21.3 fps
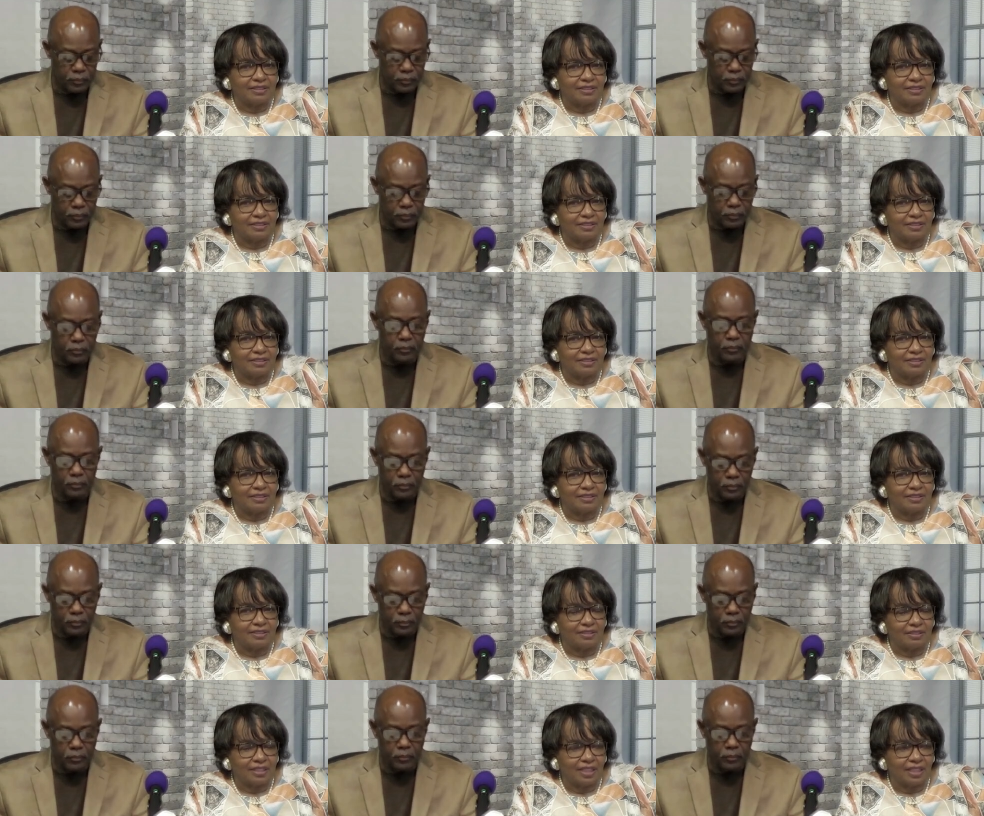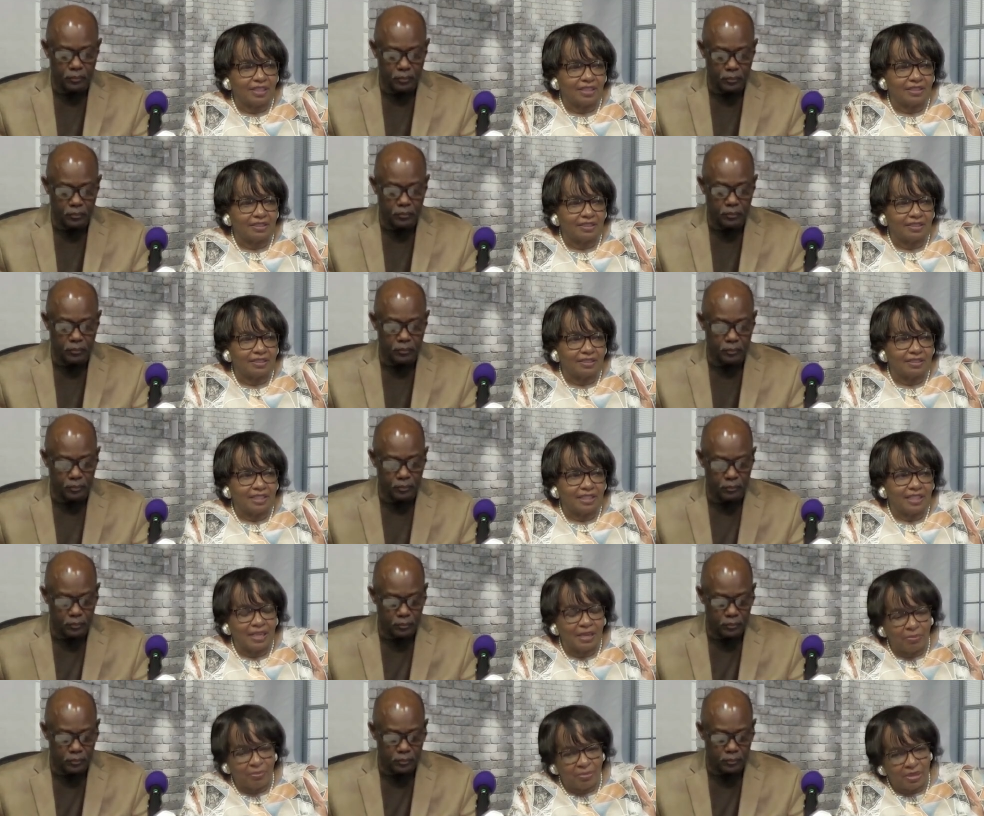Speaker 1: Mm-hmm. Okay, mm-hmm.
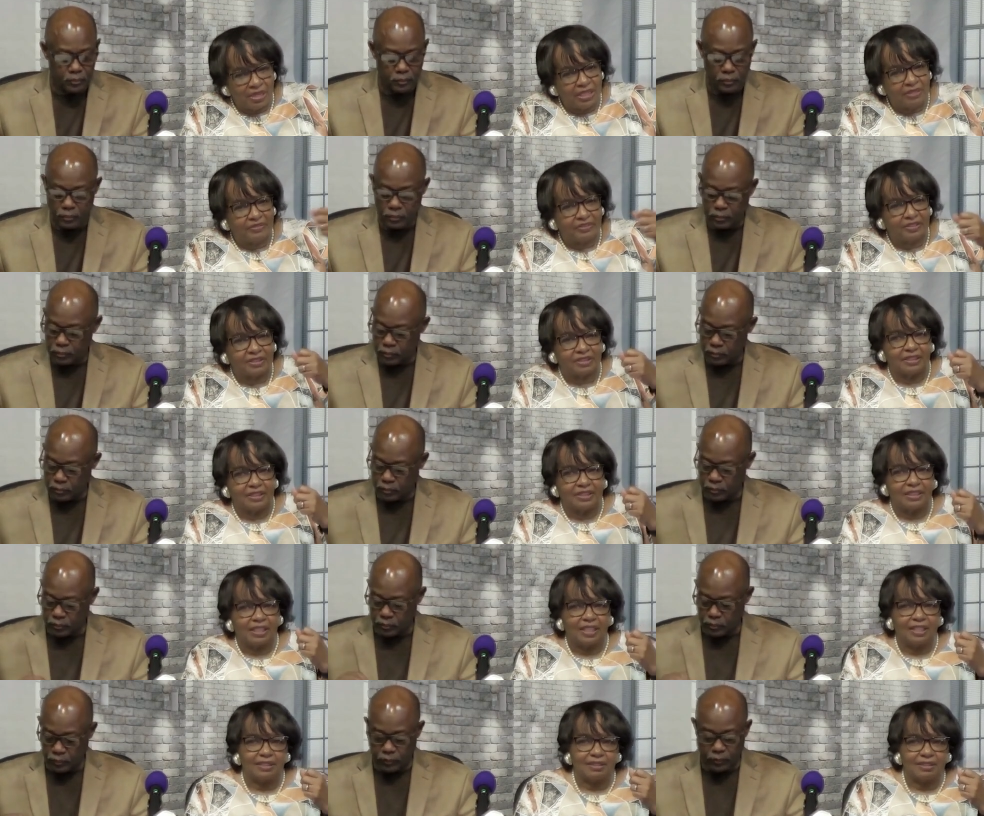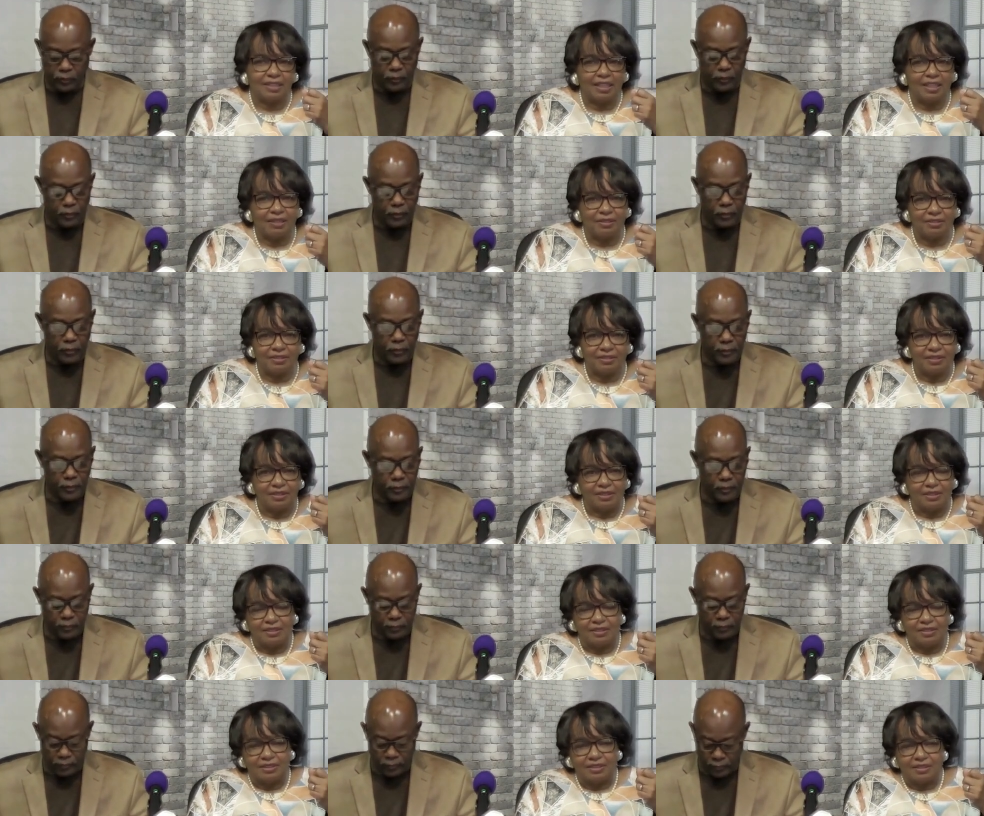and many of us today is like,
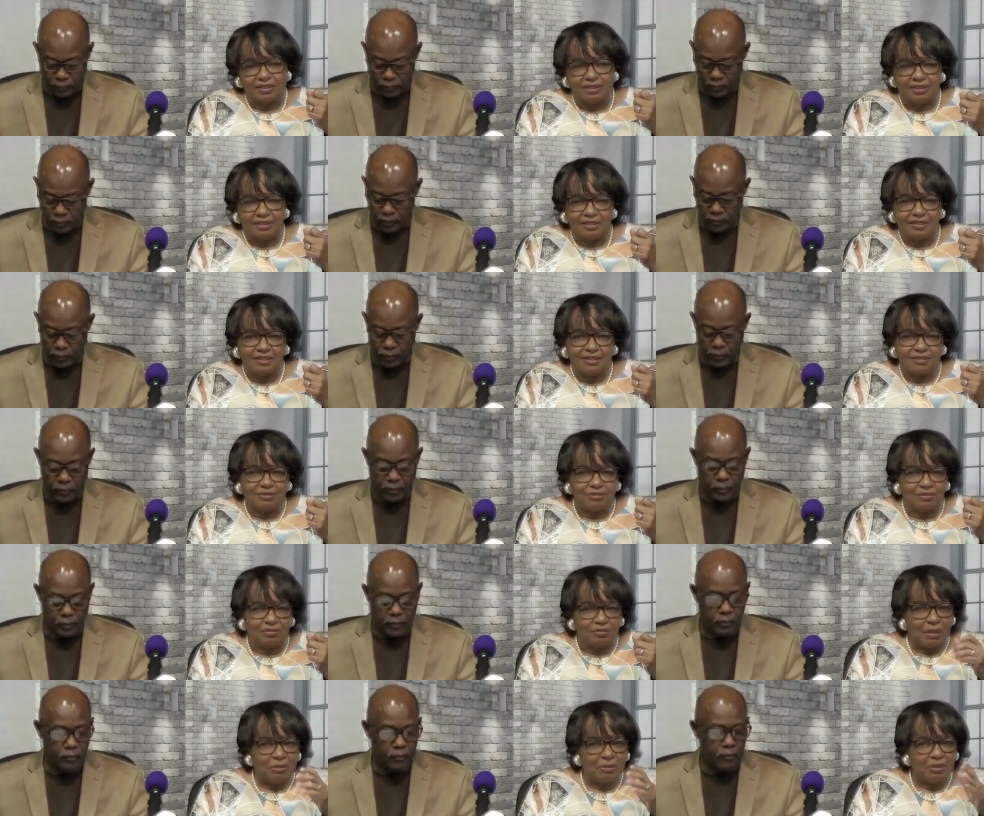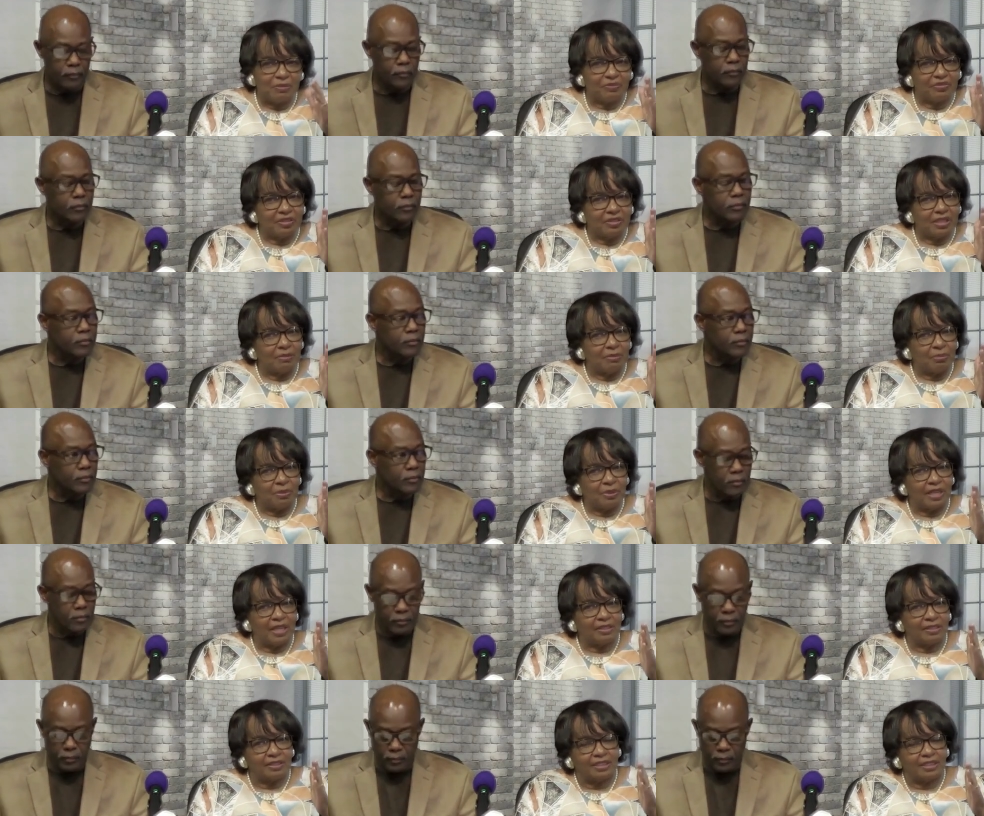maybe if you're trying to
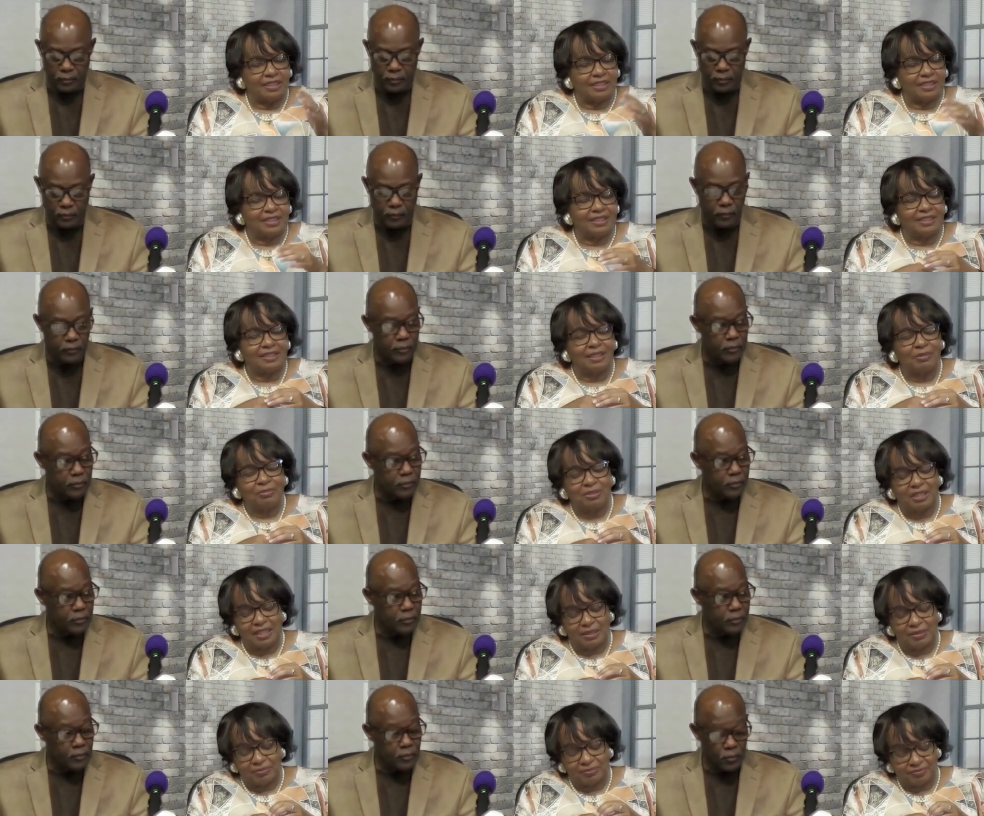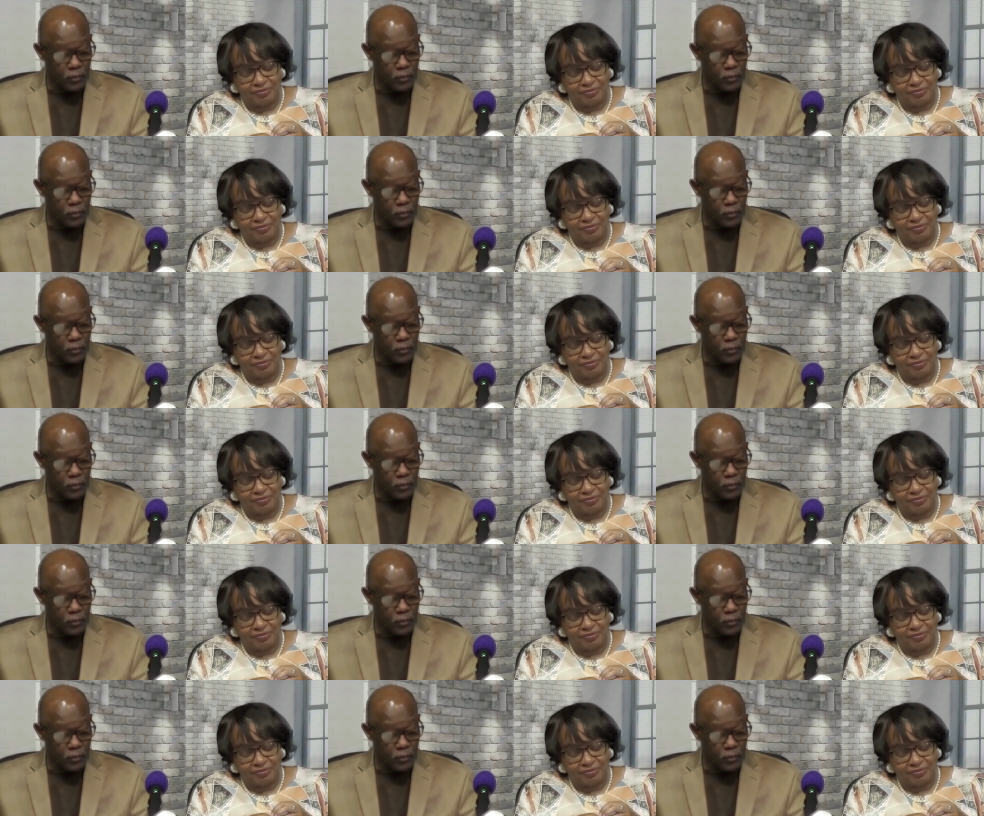pass a test. See, sometimes